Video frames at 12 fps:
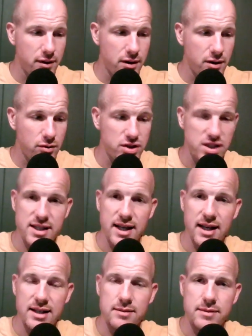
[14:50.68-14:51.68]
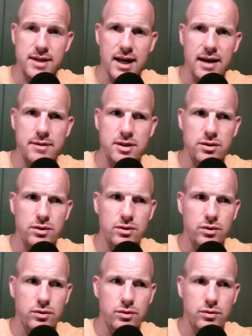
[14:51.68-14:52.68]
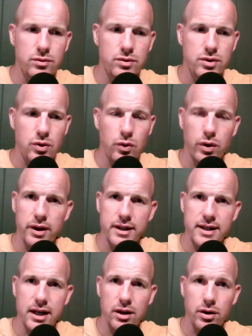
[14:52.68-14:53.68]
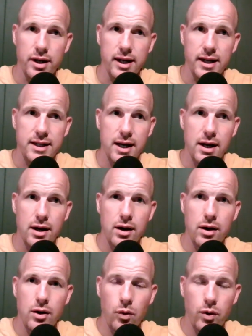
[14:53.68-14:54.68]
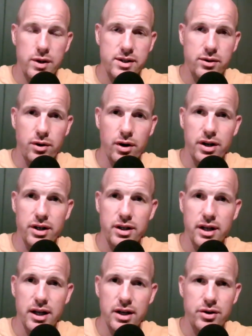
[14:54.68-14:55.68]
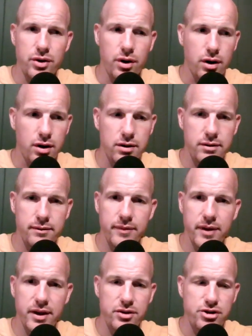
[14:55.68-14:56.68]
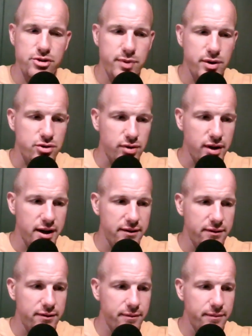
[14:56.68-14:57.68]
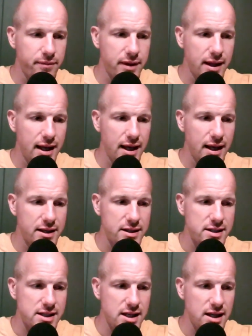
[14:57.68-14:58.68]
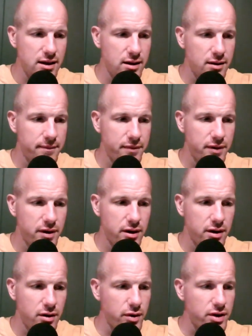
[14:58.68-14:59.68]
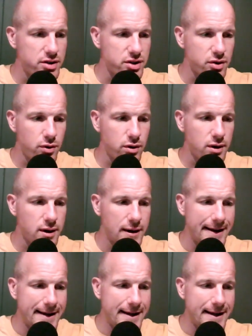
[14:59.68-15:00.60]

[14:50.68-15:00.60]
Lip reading: you know, just take some time to really take a look at what's going on in your heart, in your spiritual life, and see, you know, is your